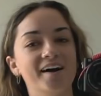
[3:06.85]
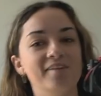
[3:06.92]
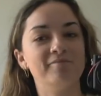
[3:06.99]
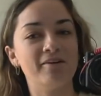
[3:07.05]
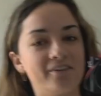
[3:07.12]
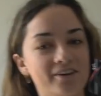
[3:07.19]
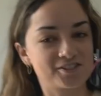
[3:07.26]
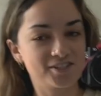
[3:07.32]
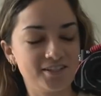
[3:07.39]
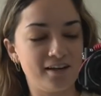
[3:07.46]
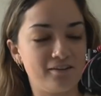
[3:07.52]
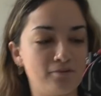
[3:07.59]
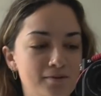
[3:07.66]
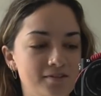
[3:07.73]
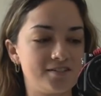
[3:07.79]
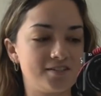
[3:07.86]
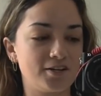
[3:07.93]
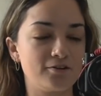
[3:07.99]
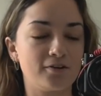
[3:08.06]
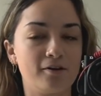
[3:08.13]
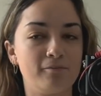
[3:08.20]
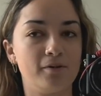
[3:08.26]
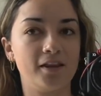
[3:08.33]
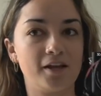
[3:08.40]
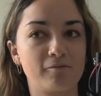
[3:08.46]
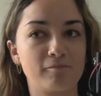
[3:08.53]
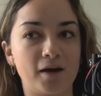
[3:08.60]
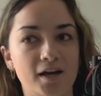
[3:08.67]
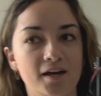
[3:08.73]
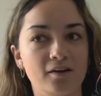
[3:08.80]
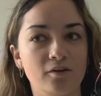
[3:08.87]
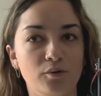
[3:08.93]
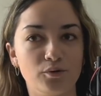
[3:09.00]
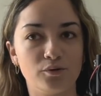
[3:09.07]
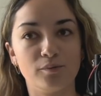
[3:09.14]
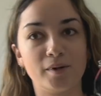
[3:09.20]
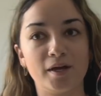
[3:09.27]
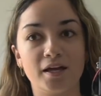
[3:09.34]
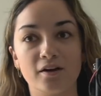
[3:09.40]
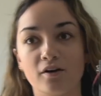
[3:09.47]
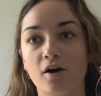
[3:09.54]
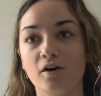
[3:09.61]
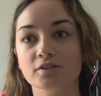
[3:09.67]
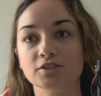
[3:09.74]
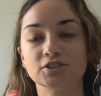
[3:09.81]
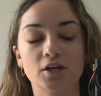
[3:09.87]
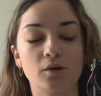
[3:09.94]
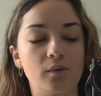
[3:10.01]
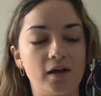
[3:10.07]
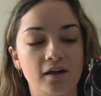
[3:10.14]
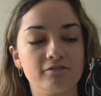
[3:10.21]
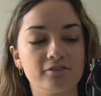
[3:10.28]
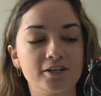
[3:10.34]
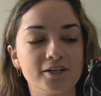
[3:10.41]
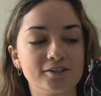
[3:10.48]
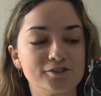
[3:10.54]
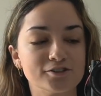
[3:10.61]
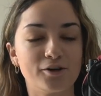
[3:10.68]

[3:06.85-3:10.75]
um, I've actually never been to Telluride, but like my old roommate in college like went every year,